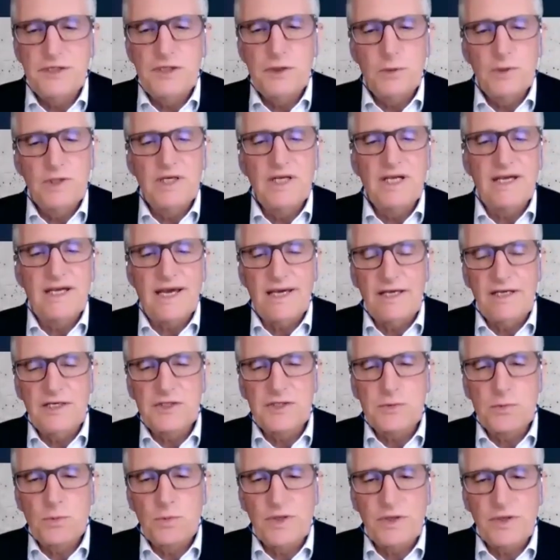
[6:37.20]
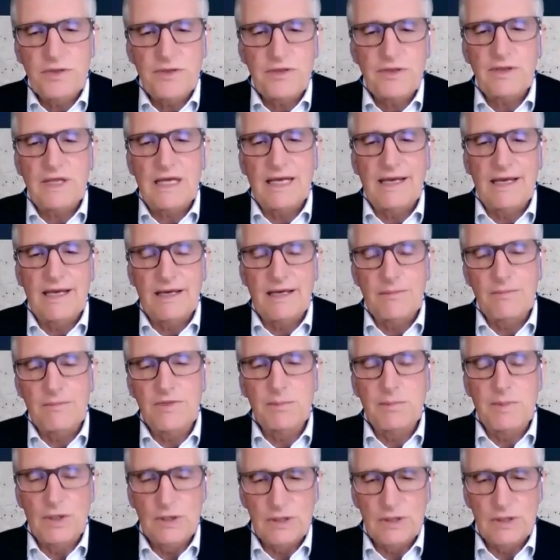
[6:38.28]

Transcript: do you engage with the